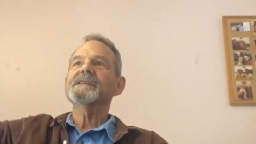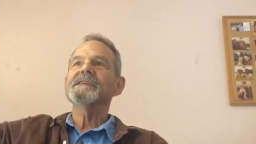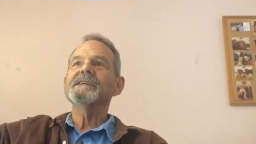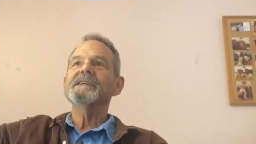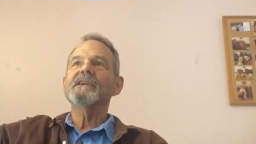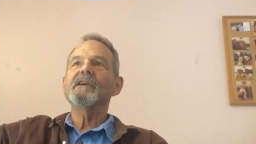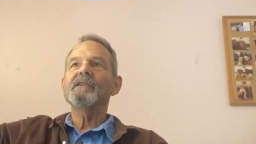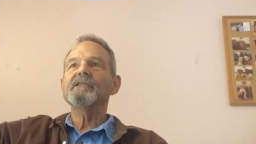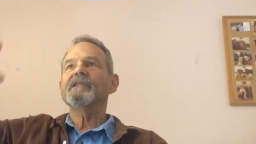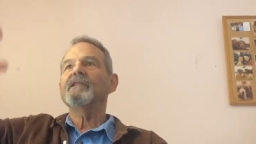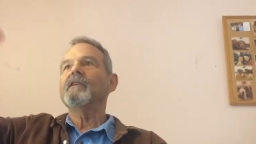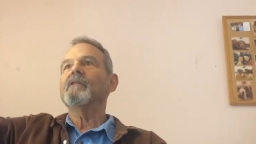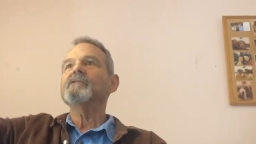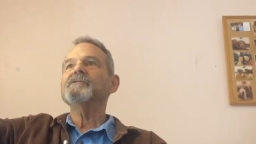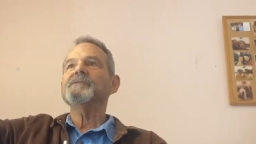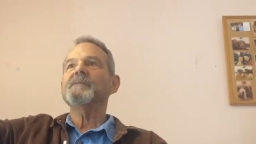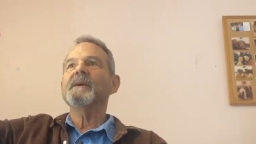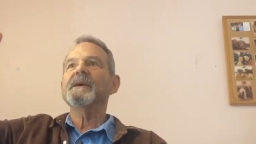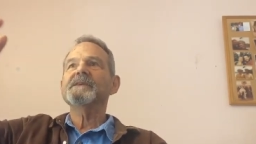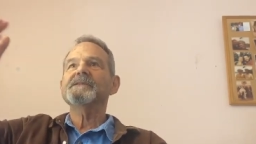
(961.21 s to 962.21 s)
You go to
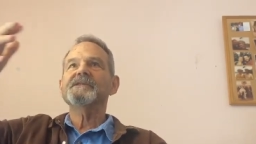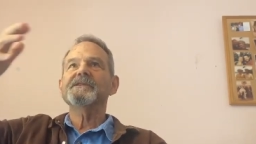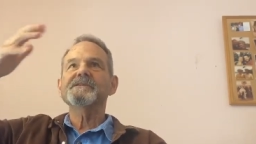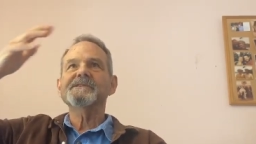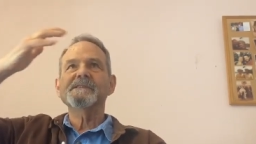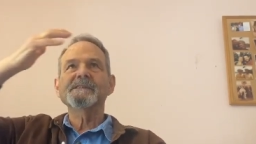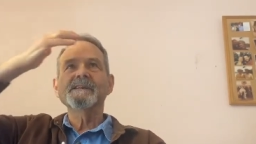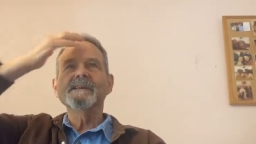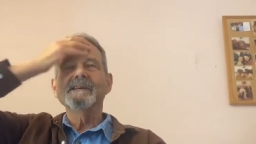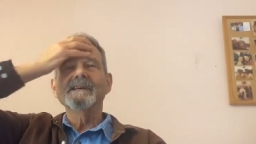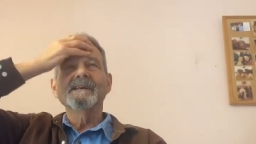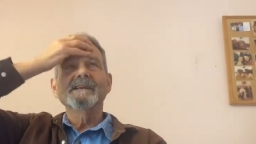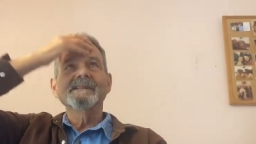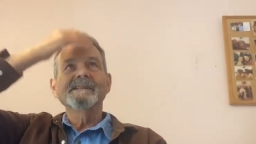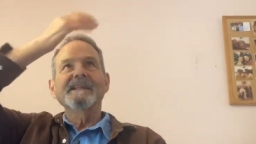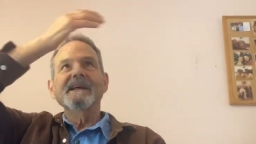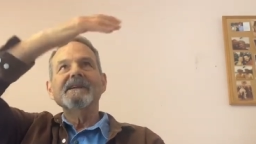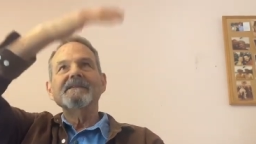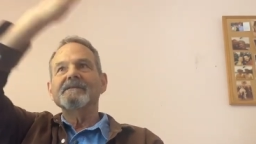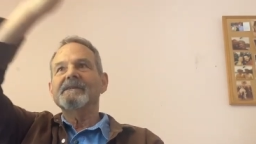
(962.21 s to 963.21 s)
Toastmasters and
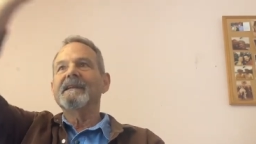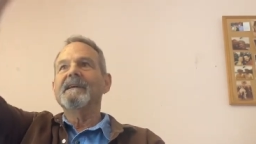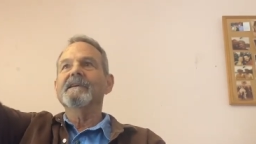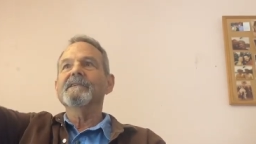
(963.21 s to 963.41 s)
they don't tell